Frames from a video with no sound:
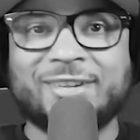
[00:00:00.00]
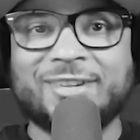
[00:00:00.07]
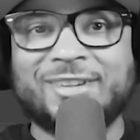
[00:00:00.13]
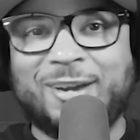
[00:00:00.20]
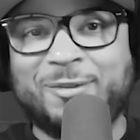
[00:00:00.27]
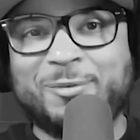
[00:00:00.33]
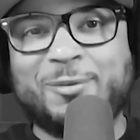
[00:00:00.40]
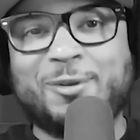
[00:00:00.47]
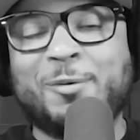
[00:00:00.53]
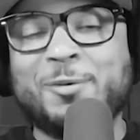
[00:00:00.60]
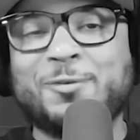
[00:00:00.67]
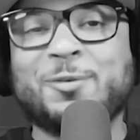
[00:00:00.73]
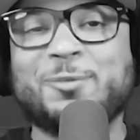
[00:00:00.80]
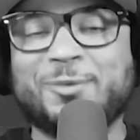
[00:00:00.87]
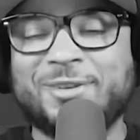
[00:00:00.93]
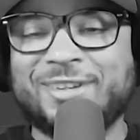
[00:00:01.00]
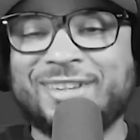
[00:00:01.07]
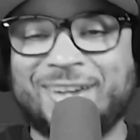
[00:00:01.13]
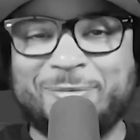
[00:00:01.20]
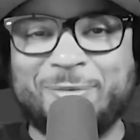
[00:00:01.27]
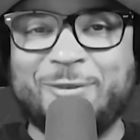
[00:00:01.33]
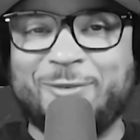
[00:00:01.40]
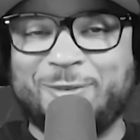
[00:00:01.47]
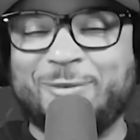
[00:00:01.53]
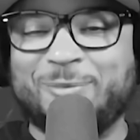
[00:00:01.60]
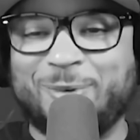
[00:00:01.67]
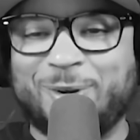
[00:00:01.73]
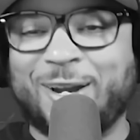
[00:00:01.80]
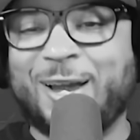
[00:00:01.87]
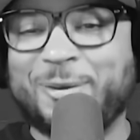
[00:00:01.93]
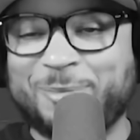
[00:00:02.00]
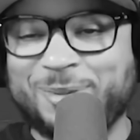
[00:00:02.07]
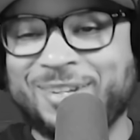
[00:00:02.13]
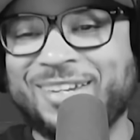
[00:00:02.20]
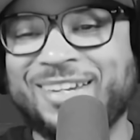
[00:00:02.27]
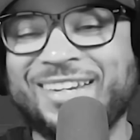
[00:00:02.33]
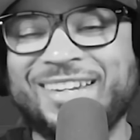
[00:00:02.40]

I'm even more happy